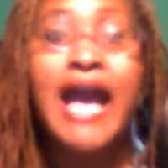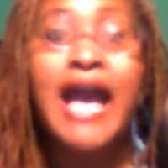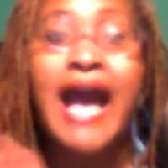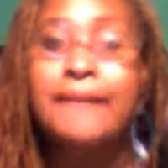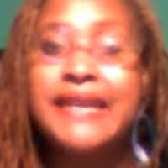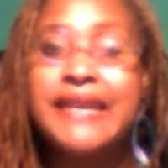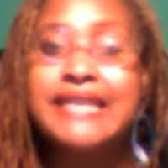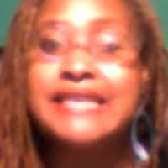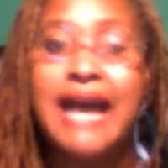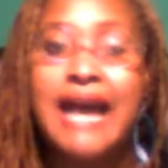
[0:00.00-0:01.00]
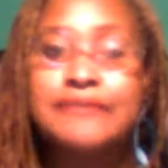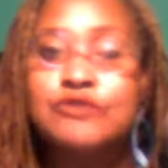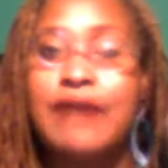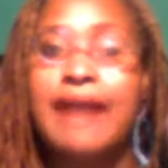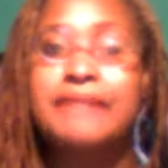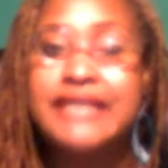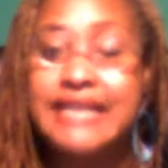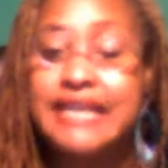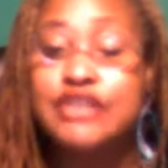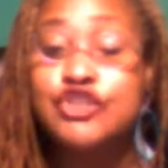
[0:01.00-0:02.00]
How many times do I
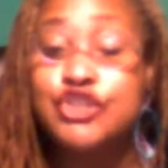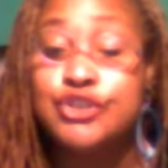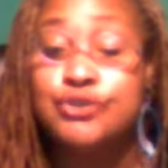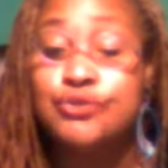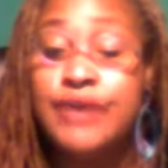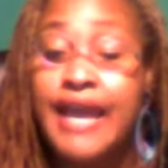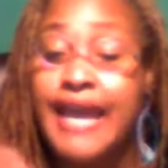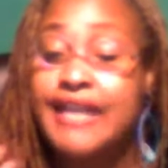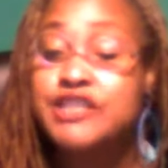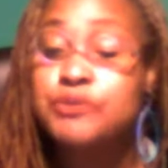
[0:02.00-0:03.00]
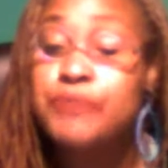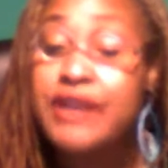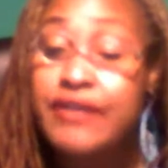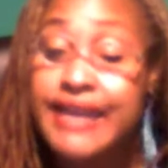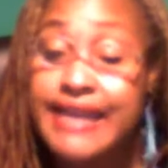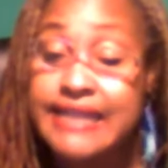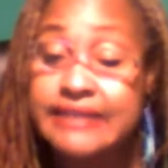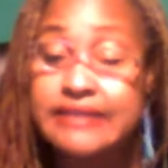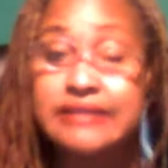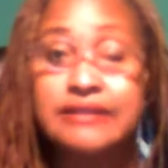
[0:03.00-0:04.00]
begin to
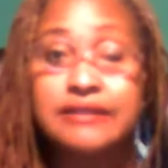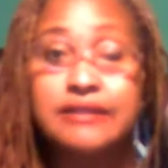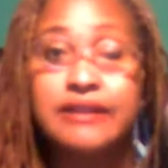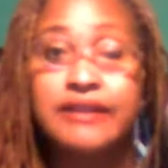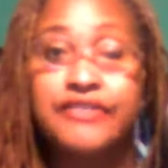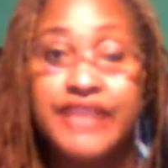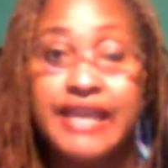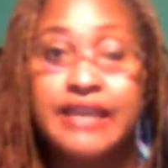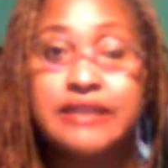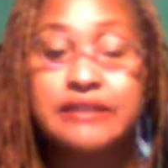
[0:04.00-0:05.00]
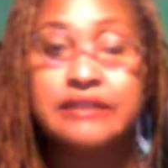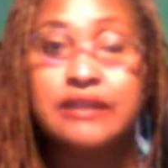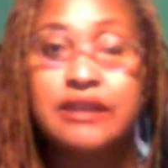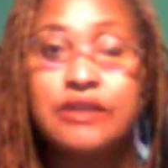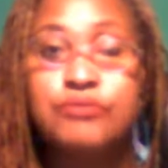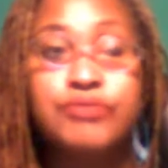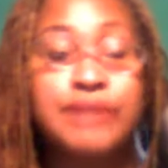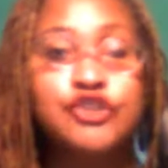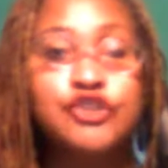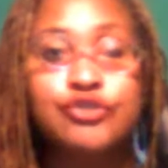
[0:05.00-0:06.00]
experience things
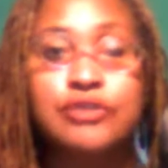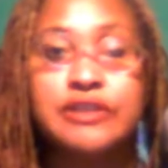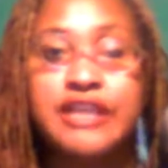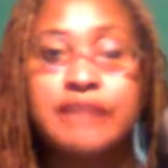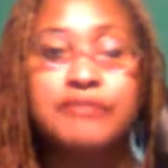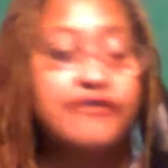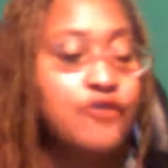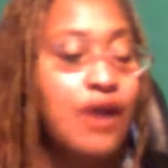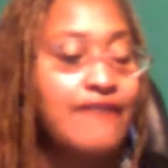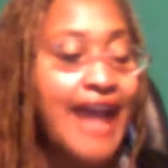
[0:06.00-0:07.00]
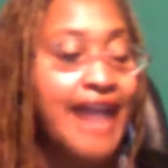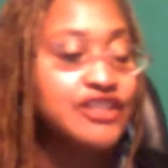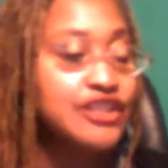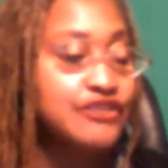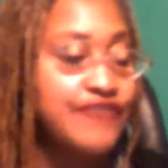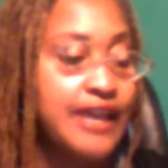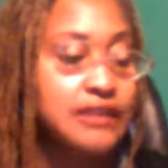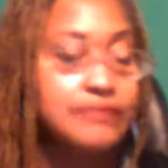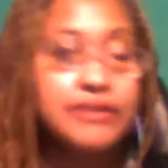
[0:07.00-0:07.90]
prematurely before I've actually developed?